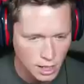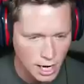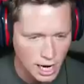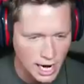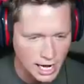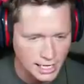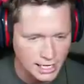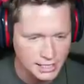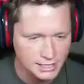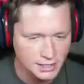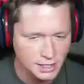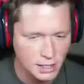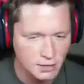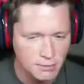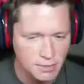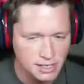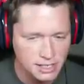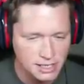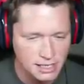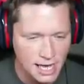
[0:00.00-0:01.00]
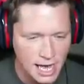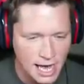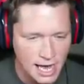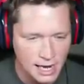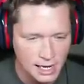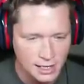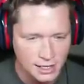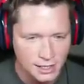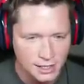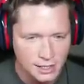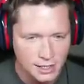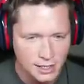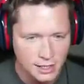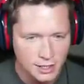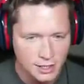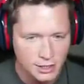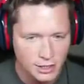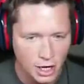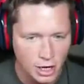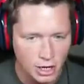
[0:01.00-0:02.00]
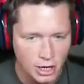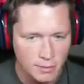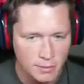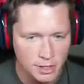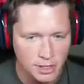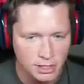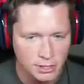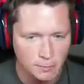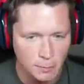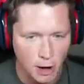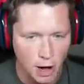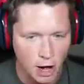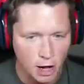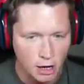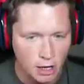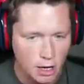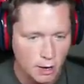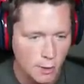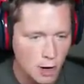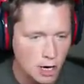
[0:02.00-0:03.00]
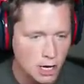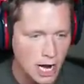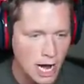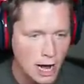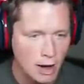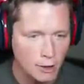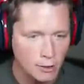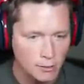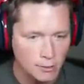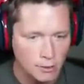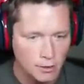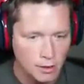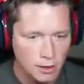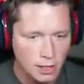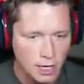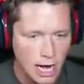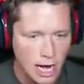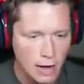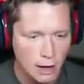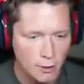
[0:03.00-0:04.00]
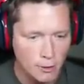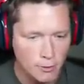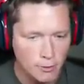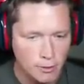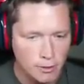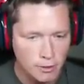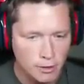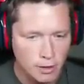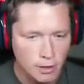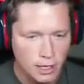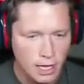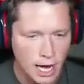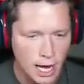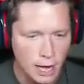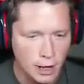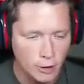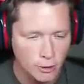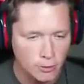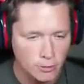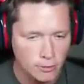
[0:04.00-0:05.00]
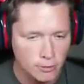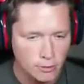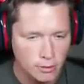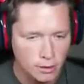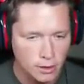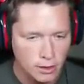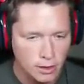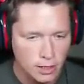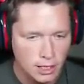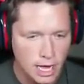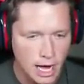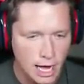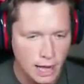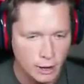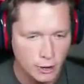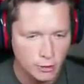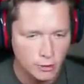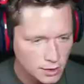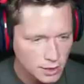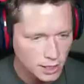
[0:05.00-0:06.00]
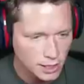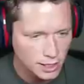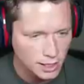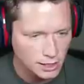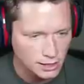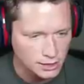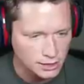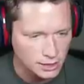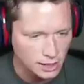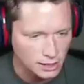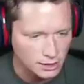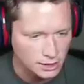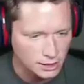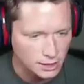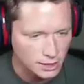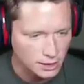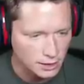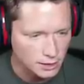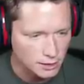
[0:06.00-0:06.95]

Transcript: All right, he's gonna miss that. Y'all get me this ball. Come on, Kyle. Kyle. Kyle. Kyle. That kind of sucked.